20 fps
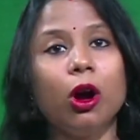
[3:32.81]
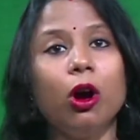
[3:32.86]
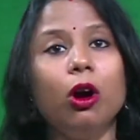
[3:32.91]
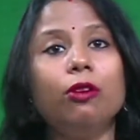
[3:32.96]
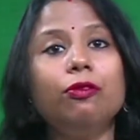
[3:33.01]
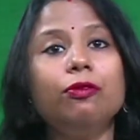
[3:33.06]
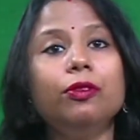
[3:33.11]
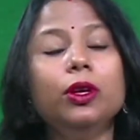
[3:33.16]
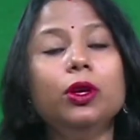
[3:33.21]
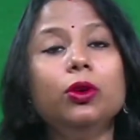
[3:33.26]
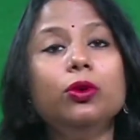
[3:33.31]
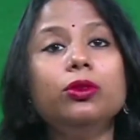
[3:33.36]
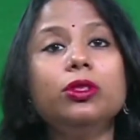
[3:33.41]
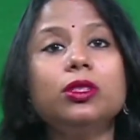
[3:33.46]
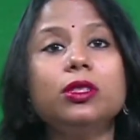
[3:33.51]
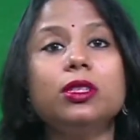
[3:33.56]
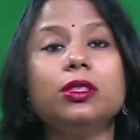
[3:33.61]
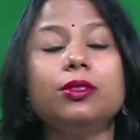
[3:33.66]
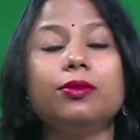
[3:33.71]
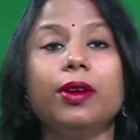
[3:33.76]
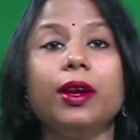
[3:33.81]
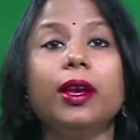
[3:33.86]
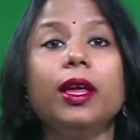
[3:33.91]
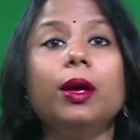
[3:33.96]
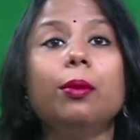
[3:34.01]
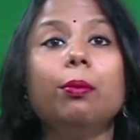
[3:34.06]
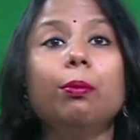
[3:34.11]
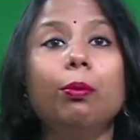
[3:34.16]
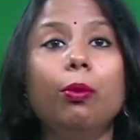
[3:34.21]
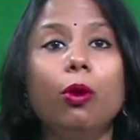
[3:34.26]
of youth is
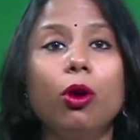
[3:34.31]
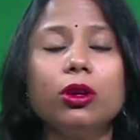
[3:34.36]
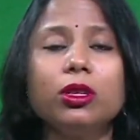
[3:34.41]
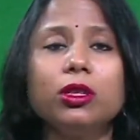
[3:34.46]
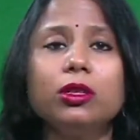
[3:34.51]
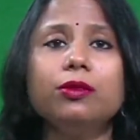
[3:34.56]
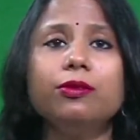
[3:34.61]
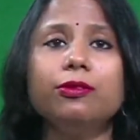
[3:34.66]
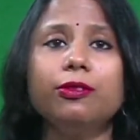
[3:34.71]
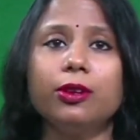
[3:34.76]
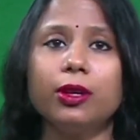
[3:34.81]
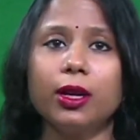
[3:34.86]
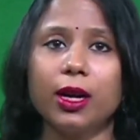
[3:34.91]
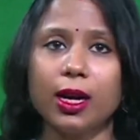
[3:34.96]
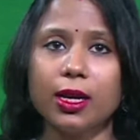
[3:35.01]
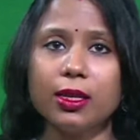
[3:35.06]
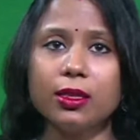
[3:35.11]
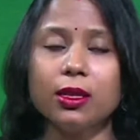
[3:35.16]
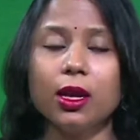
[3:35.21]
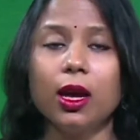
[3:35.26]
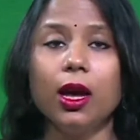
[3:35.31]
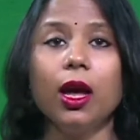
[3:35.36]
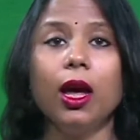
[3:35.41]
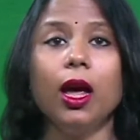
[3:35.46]
very important for us,